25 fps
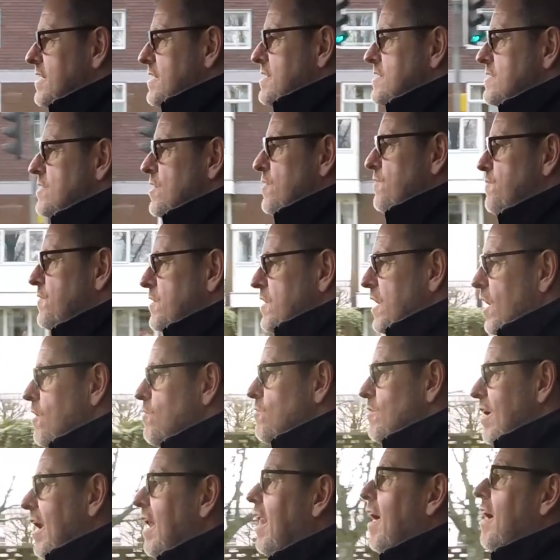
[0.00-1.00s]
So if you
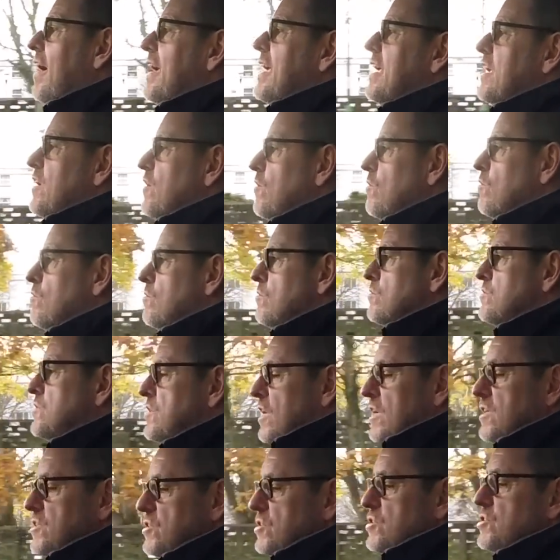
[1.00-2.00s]
don't like your
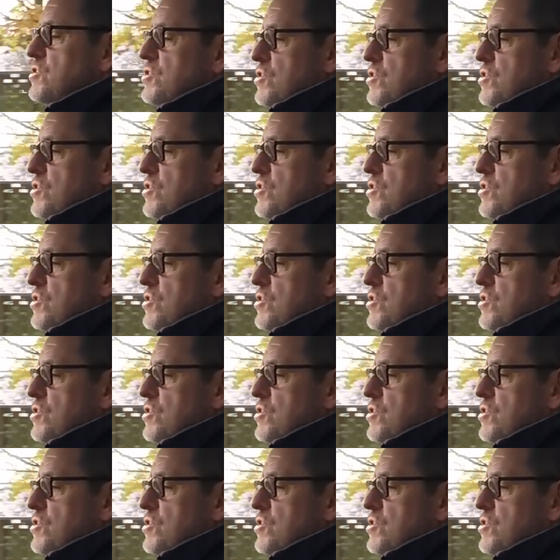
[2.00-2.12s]
touch